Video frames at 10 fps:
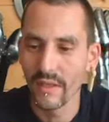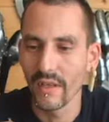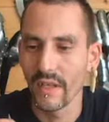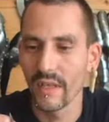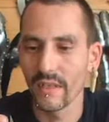
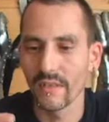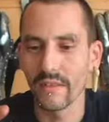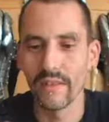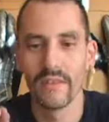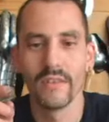and
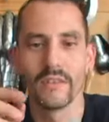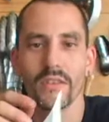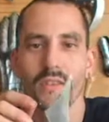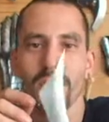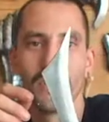
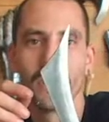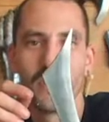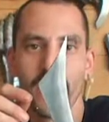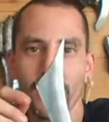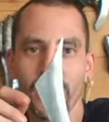you can see the
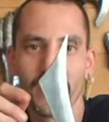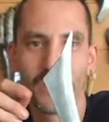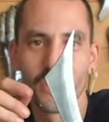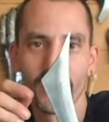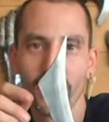tip is
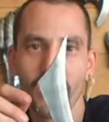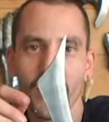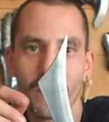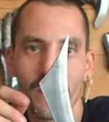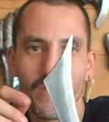
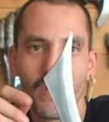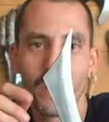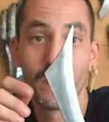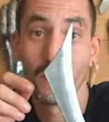extremely thin,